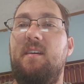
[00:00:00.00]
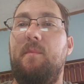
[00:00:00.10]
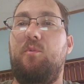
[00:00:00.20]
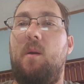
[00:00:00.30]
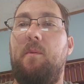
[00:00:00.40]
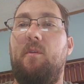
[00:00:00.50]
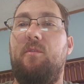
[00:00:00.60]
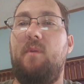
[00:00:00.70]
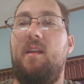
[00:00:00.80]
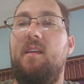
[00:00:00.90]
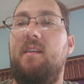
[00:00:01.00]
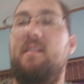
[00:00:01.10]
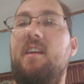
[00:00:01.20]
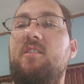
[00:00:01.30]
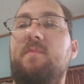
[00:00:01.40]
and proper thread
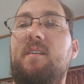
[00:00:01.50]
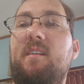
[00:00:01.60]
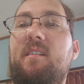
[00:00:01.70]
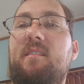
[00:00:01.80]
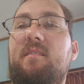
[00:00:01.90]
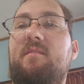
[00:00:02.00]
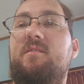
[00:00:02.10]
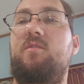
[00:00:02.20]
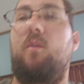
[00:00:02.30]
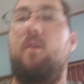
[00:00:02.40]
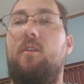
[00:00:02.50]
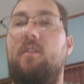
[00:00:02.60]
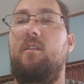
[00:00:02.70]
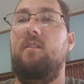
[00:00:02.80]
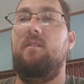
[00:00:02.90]
engagement and
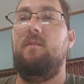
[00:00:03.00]
torque.